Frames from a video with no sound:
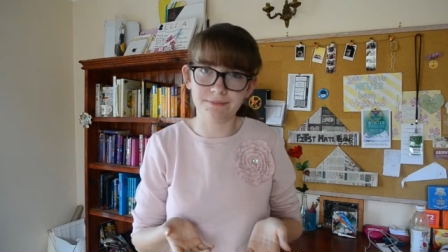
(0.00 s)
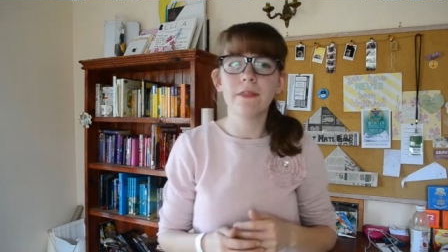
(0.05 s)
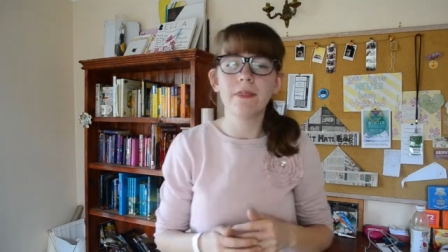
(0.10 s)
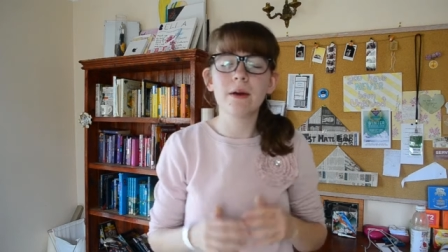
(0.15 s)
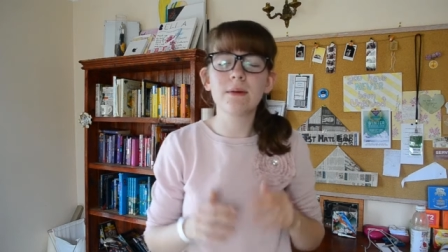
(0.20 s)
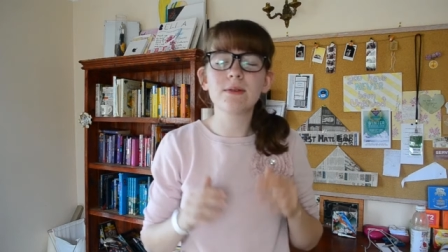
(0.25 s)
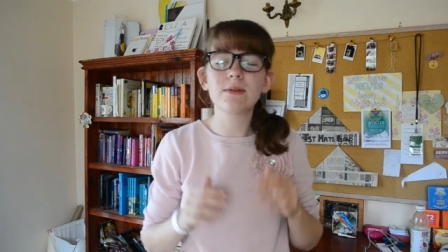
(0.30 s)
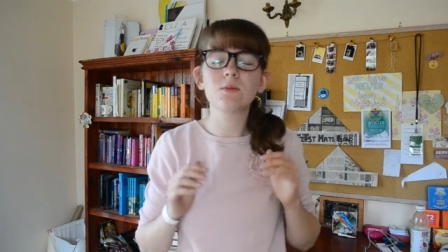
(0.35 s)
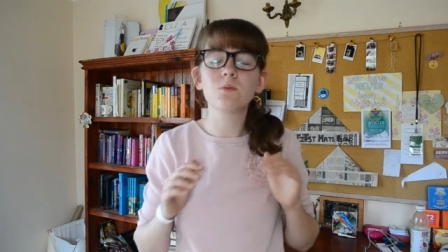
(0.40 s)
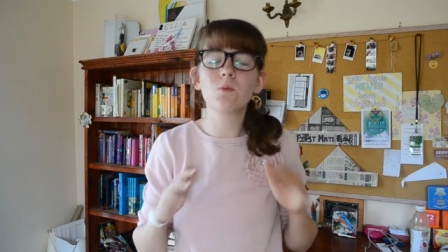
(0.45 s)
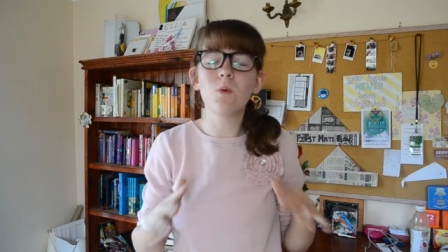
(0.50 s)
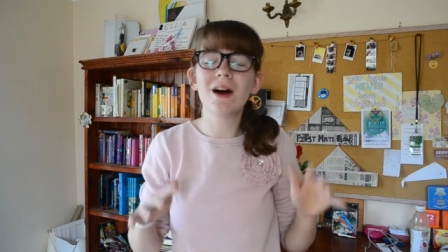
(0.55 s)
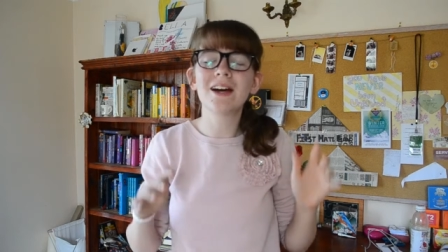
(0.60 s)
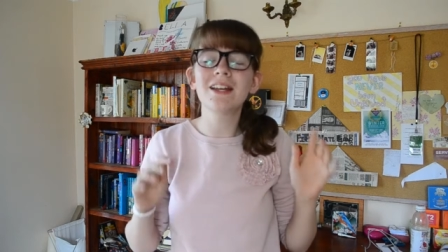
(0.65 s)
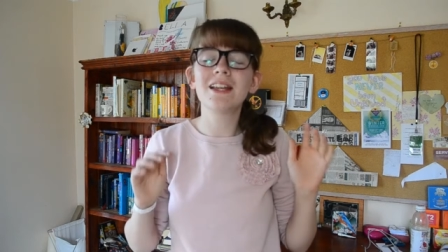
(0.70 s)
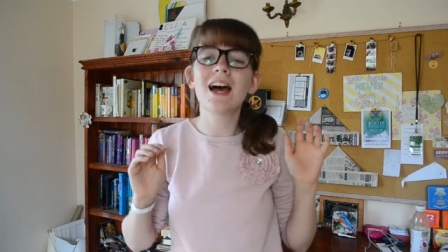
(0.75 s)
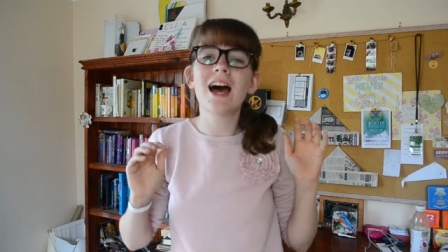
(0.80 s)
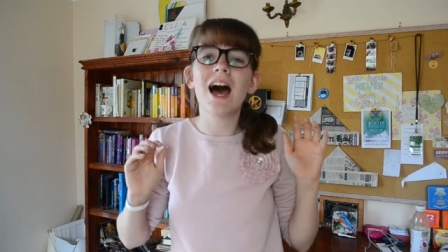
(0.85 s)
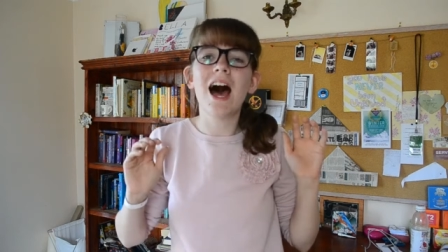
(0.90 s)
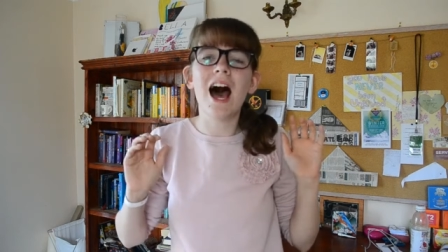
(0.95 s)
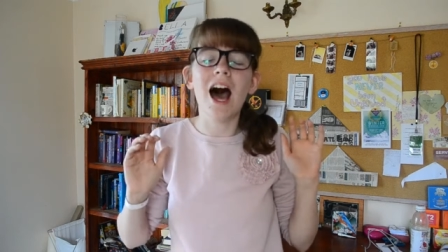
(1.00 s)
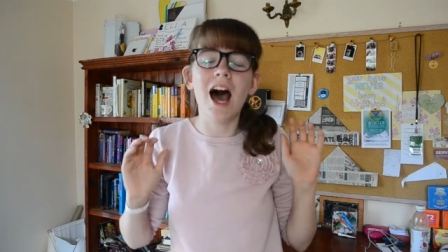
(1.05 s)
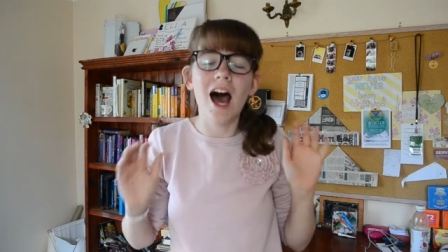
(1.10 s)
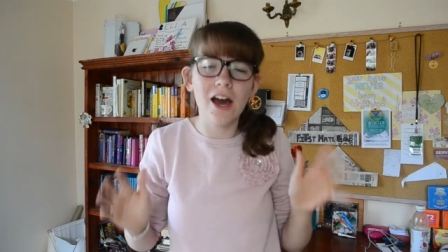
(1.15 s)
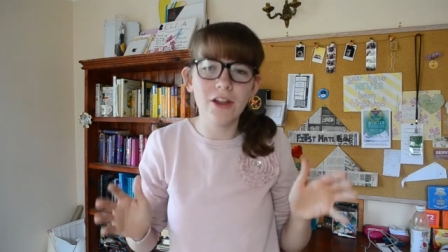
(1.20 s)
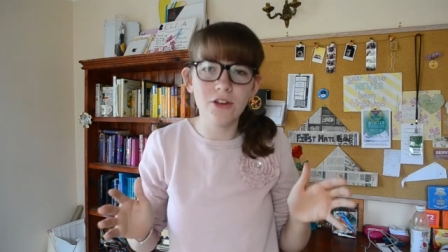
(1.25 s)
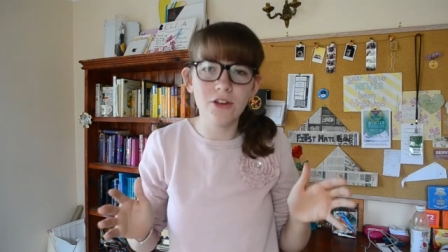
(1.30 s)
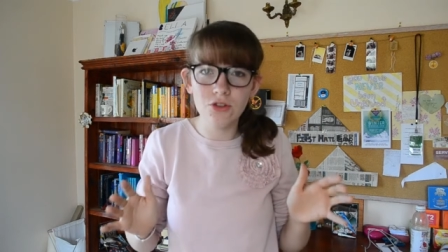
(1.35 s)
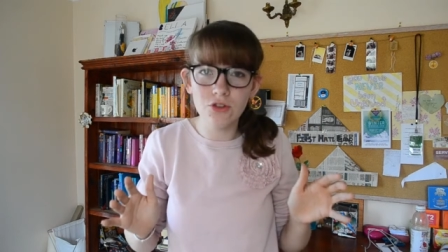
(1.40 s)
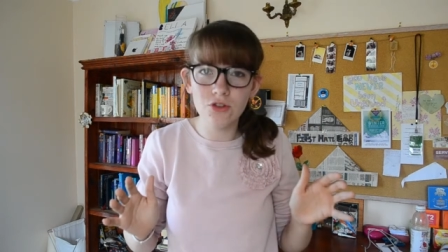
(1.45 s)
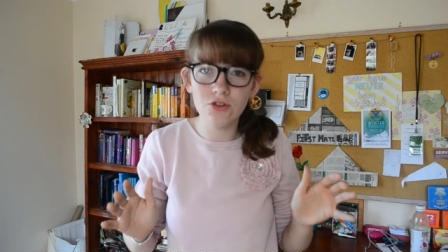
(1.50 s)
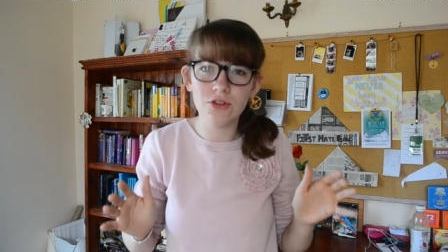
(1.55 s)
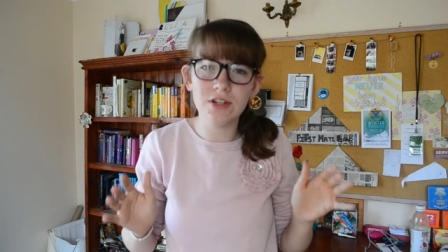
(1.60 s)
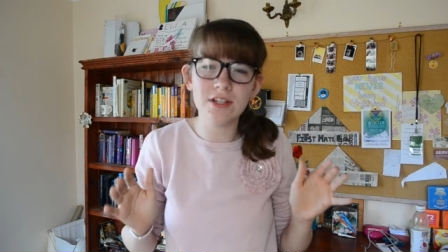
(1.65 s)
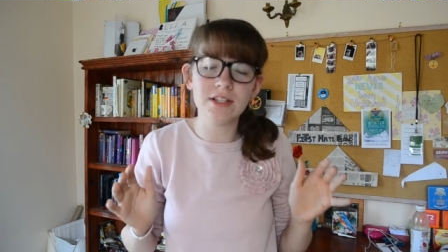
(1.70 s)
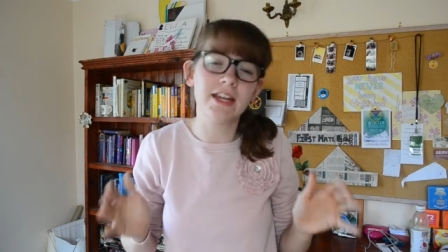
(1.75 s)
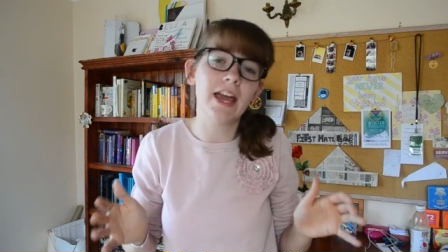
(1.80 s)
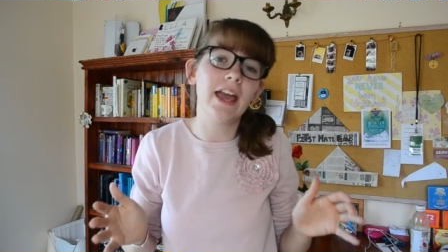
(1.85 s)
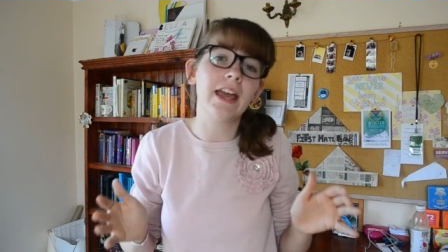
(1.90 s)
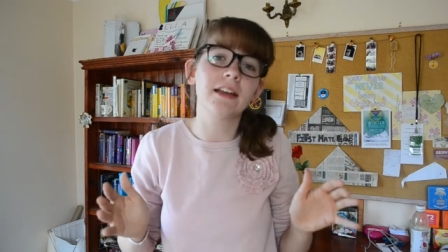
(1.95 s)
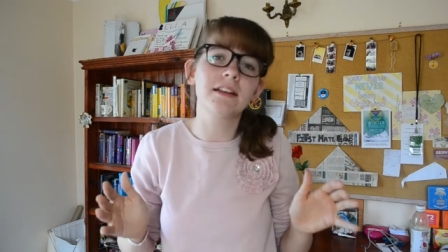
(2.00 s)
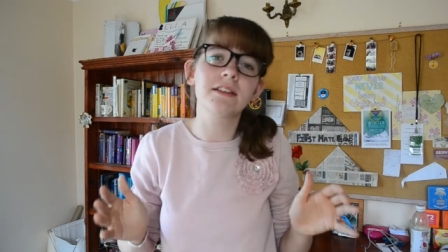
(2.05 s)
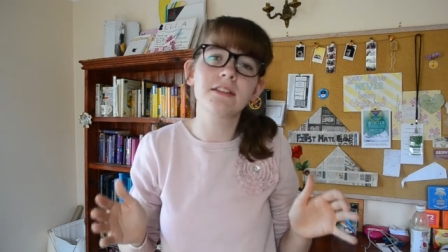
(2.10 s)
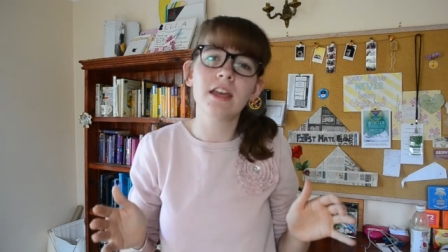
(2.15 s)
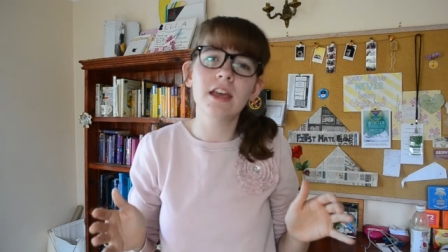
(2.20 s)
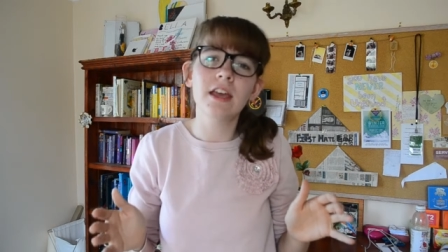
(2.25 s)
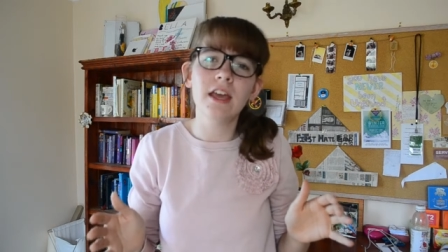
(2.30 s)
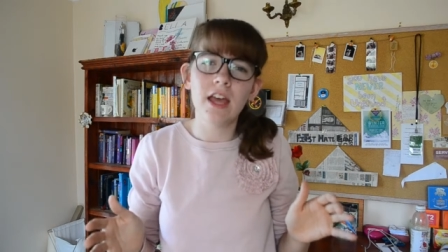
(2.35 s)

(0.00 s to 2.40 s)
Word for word: There was one hundred days